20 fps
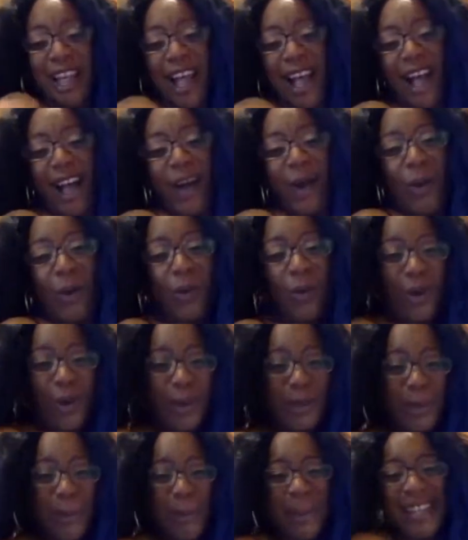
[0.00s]
I
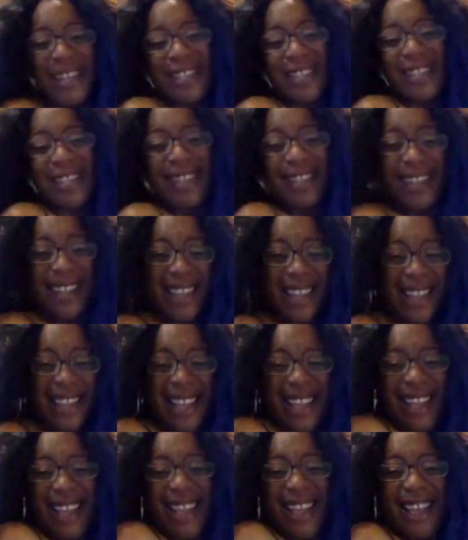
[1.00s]
wanna be
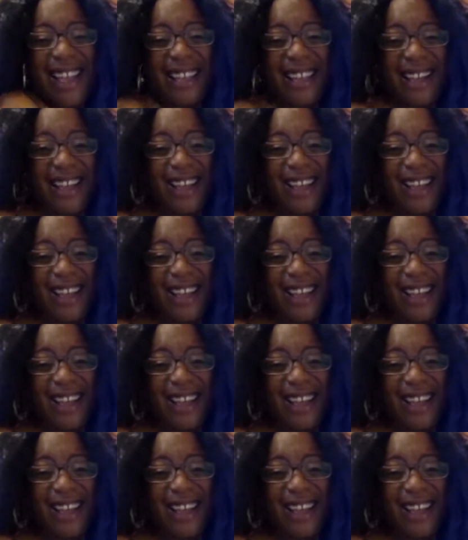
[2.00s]
down